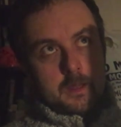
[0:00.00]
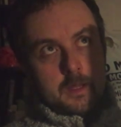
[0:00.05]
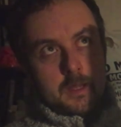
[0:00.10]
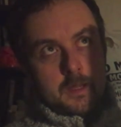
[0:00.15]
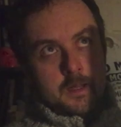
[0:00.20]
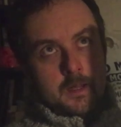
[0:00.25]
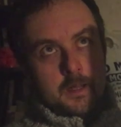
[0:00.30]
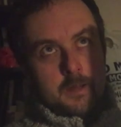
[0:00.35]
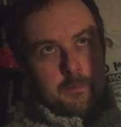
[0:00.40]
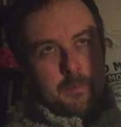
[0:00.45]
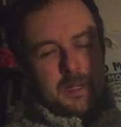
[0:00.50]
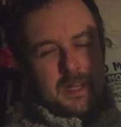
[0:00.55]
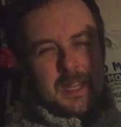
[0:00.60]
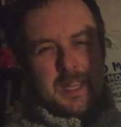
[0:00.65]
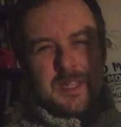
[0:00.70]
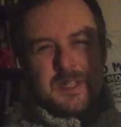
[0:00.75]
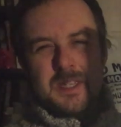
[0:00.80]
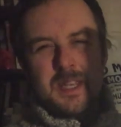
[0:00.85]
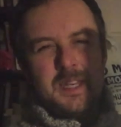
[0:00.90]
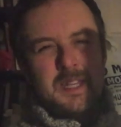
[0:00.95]
Uh, but it
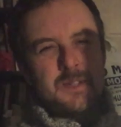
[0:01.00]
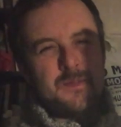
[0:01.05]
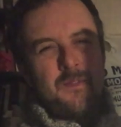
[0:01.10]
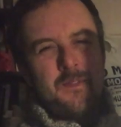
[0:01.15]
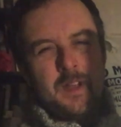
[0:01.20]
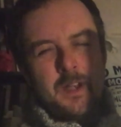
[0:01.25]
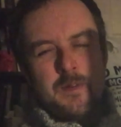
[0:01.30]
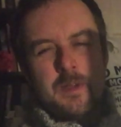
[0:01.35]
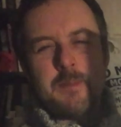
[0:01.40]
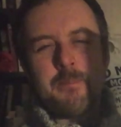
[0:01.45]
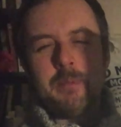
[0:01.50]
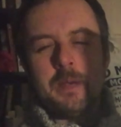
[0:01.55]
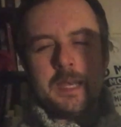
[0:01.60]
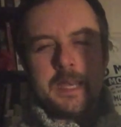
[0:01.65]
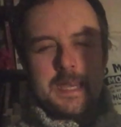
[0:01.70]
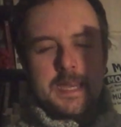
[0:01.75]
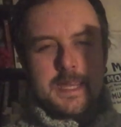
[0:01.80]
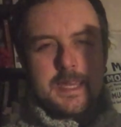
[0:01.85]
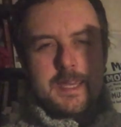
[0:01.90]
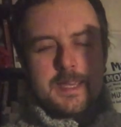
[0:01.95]
is, it is very
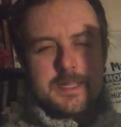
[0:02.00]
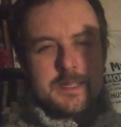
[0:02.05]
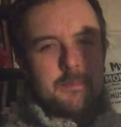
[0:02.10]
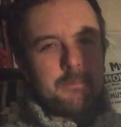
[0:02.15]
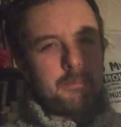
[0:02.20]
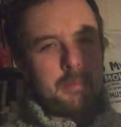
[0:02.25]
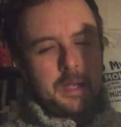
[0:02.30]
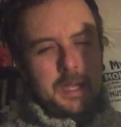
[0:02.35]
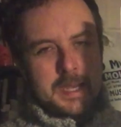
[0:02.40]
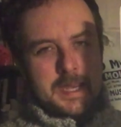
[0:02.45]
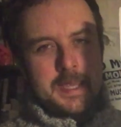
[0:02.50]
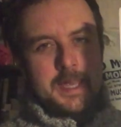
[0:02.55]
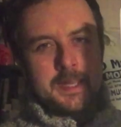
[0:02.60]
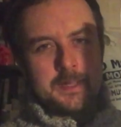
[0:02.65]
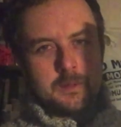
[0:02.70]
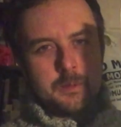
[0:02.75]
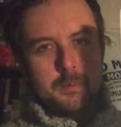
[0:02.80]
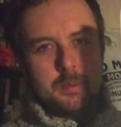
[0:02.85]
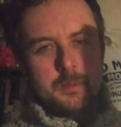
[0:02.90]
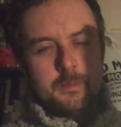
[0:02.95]
bleak. It's a bleak
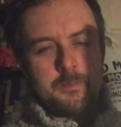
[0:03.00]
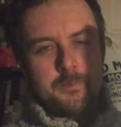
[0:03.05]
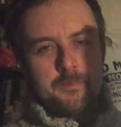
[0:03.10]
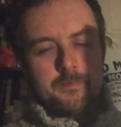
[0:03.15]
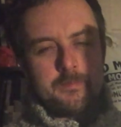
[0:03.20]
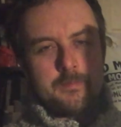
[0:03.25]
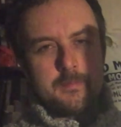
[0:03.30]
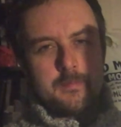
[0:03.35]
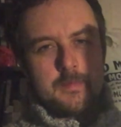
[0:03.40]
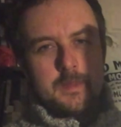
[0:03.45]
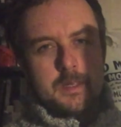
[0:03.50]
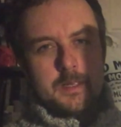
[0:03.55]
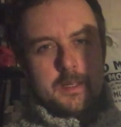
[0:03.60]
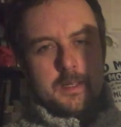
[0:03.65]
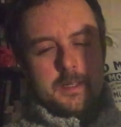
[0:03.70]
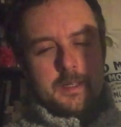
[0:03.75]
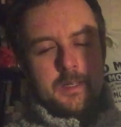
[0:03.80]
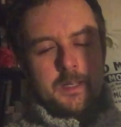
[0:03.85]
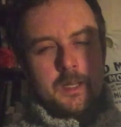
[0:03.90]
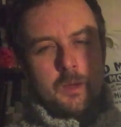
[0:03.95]
album.
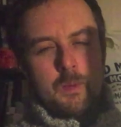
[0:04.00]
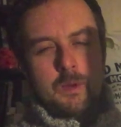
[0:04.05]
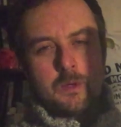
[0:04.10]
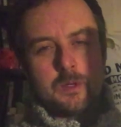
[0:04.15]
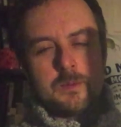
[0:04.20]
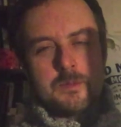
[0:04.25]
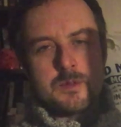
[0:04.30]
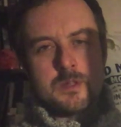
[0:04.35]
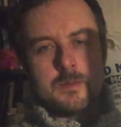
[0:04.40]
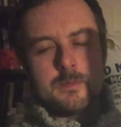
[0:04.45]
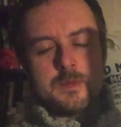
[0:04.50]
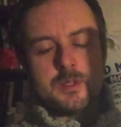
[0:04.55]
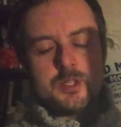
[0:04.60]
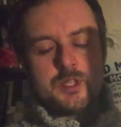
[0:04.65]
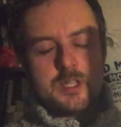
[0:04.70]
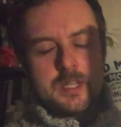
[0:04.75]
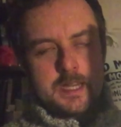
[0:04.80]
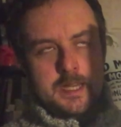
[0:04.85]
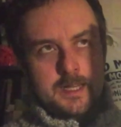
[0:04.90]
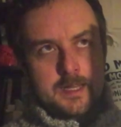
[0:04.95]
You know, Welcome to the
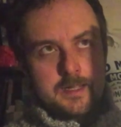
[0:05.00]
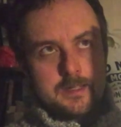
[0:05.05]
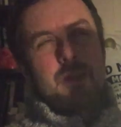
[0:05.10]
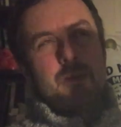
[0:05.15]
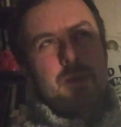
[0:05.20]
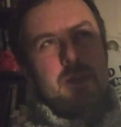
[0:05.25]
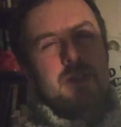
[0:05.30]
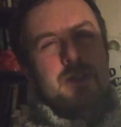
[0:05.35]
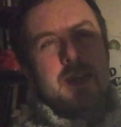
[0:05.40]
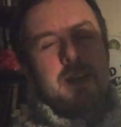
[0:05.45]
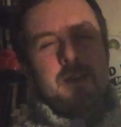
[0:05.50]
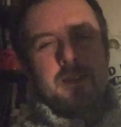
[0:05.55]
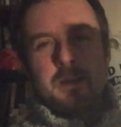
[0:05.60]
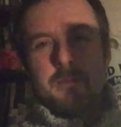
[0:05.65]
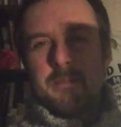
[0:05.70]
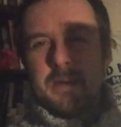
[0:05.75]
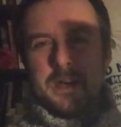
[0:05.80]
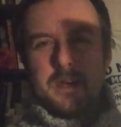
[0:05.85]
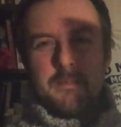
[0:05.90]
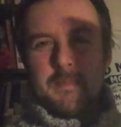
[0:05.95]
Machine. I don't want to say
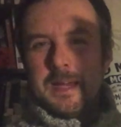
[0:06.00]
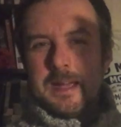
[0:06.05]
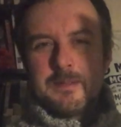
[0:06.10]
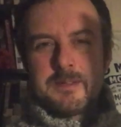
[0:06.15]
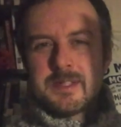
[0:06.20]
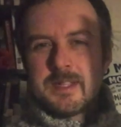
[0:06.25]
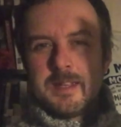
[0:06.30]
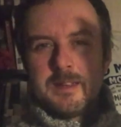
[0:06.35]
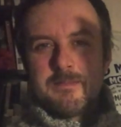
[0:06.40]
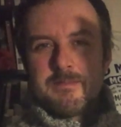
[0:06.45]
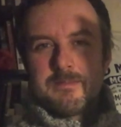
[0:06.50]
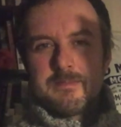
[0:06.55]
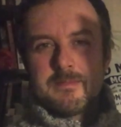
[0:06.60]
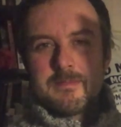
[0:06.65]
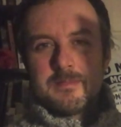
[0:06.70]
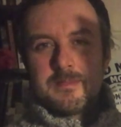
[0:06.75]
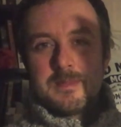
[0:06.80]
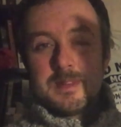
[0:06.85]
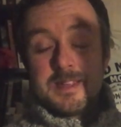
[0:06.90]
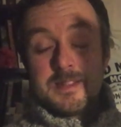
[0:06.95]
anything bad about it.
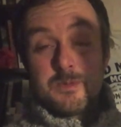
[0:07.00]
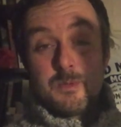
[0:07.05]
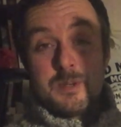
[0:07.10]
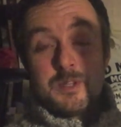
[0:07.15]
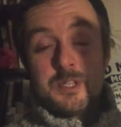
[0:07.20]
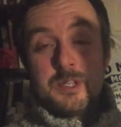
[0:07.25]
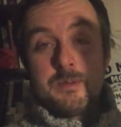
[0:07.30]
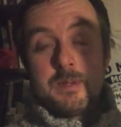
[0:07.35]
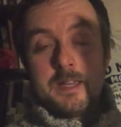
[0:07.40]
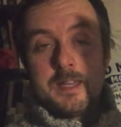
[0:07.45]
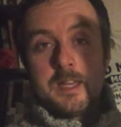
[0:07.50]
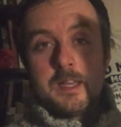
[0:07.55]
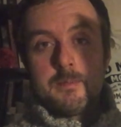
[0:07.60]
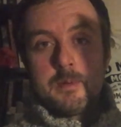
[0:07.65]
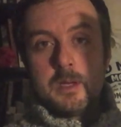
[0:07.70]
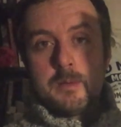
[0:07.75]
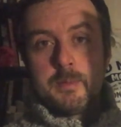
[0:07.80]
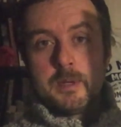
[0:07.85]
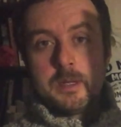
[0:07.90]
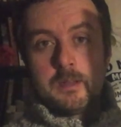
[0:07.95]
It's Wish You Were Here
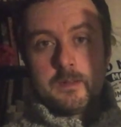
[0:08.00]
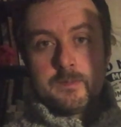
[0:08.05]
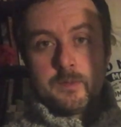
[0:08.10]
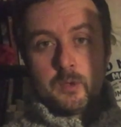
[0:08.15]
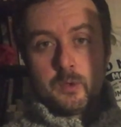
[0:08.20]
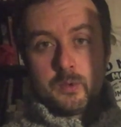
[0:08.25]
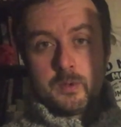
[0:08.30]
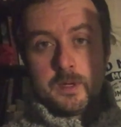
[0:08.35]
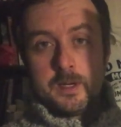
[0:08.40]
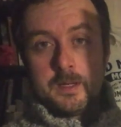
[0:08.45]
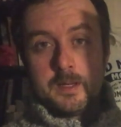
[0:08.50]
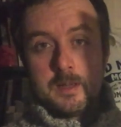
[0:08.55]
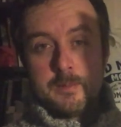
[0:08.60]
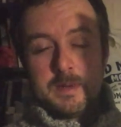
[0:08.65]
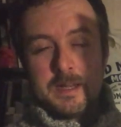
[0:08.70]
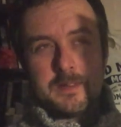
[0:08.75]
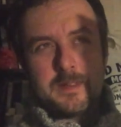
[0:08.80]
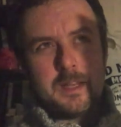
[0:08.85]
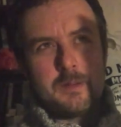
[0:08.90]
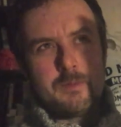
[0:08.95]
by Pink Floyd. I
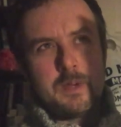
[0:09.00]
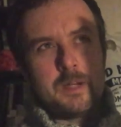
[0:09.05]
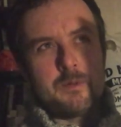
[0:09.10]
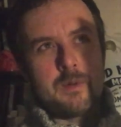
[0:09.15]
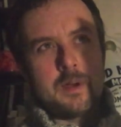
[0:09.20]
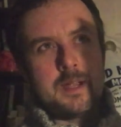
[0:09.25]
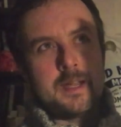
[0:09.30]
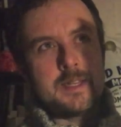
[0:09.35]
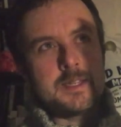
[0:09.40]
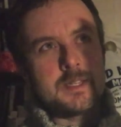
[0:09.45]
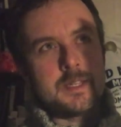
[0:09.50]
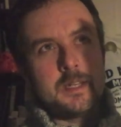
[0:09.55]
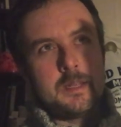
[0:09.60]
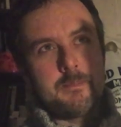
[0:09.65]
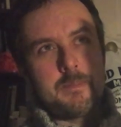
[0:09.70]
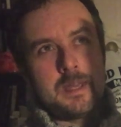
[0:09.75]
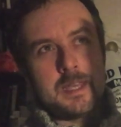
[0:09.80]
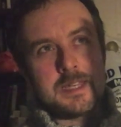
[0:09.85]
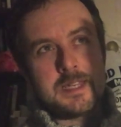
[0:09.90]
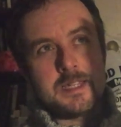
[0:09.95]
mean, I think Rick Wright said it
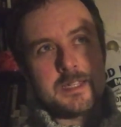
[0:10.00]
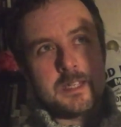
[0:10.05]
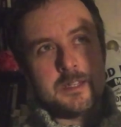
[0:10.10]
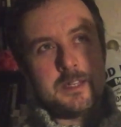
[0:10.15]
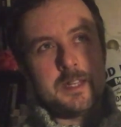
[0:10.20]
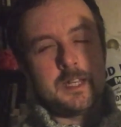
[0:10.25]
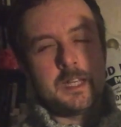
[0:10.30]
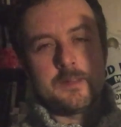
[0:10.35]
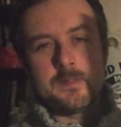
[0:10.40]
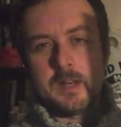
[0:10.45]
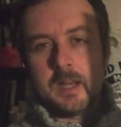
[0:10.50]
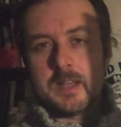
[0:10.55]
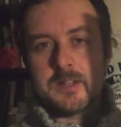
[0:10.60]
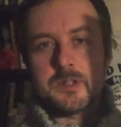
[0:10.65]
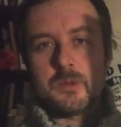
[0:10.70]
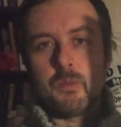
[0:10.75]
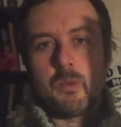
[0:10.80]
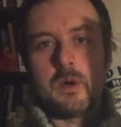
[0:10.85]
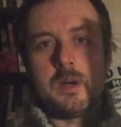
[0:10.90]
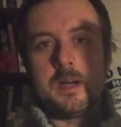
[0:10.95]
best. He said, you can have a glass
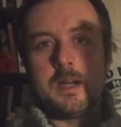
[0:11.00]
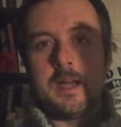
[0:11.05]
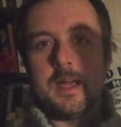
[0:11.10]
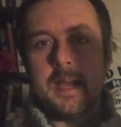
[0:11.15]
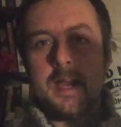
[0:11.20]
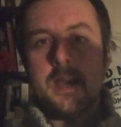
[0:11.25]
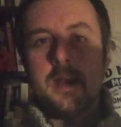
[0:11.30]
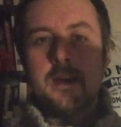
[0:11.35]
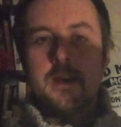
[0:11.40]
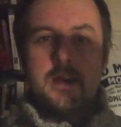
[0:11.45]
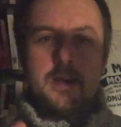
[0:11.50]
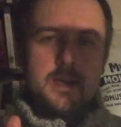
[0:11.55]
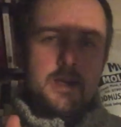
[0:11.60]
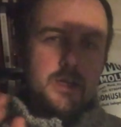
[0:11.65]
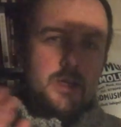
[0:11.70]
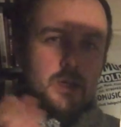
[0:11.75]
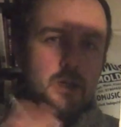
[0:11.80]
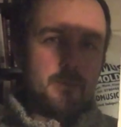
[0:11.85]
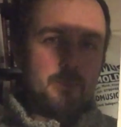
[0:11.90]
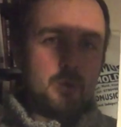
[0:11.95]
of wine,
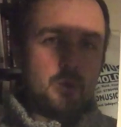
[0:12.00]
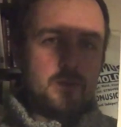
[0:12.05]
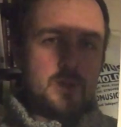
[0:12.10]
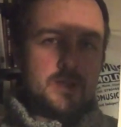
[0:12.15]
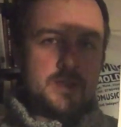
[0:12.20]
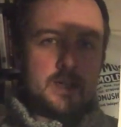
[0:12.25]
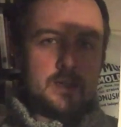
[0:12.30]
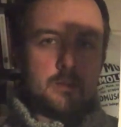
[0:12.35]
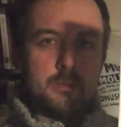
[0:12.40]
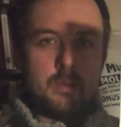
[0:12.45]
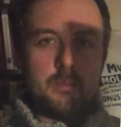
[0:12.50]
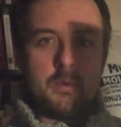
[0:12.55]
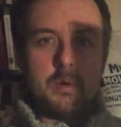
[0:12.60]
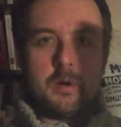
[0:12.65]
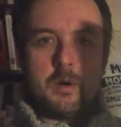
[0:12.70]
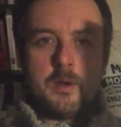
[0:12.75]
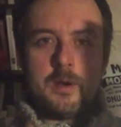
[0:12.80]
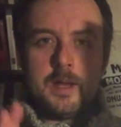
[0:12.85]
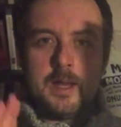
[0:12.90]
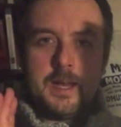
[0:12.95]
you can put this album
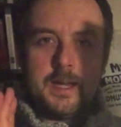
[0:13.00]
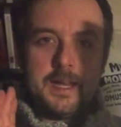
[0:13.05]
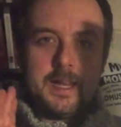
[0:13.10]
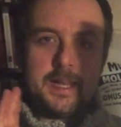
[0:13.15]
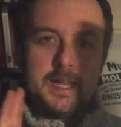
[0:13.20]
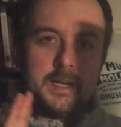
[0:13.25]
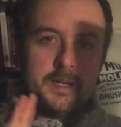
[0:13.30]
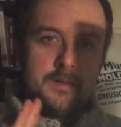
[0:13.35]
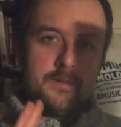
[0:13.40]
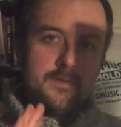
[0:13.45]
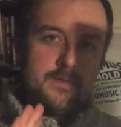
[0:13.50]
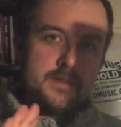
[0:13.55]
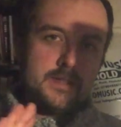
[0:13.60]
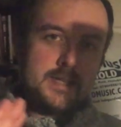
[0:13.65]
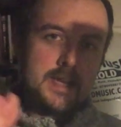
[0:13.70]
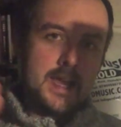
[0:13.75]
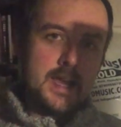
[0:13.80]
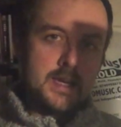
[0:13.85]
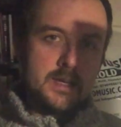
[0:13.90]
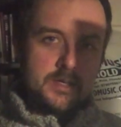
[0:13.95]
on and it kind of
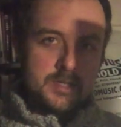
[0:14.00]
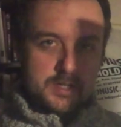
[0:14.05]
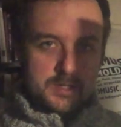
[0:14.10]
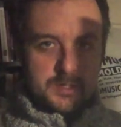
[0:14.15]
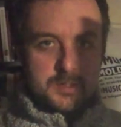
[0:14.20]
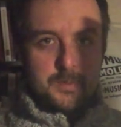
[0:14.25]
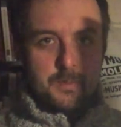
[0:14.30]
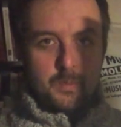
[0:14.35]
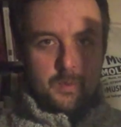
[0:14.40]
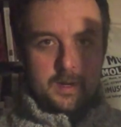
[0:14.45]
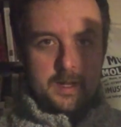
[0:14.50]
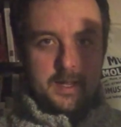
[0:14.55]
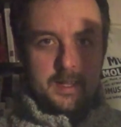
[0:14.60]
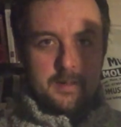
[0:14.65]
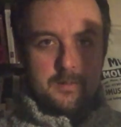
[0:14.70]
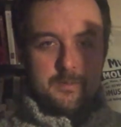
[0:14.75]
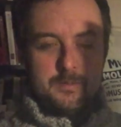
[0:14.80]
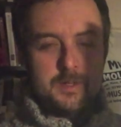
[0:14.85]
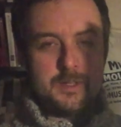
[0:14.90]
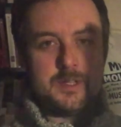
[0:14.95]
takes you somewhere,
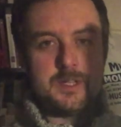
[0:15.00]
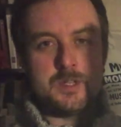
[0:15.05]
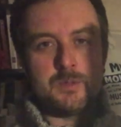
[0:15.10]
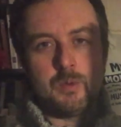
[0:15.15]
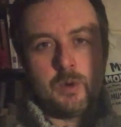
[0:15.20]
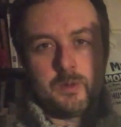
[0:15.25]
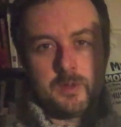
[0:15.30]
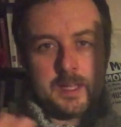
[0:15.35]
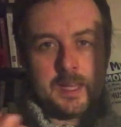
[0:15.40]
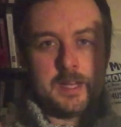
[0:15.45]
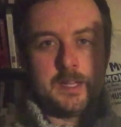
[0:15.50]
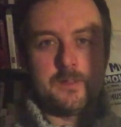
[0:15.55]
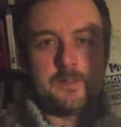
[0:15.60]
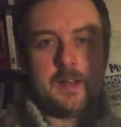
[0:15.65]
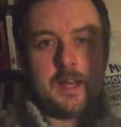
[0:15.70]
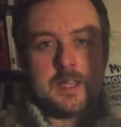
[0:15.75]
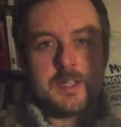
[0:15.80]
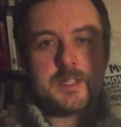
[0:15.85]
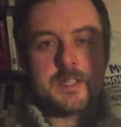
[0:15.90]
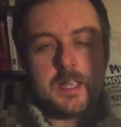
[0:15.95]
which is what the kind of
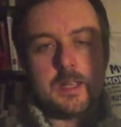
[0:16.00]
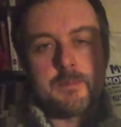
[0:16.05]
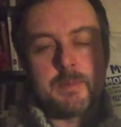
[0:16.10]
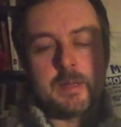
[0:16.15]
classic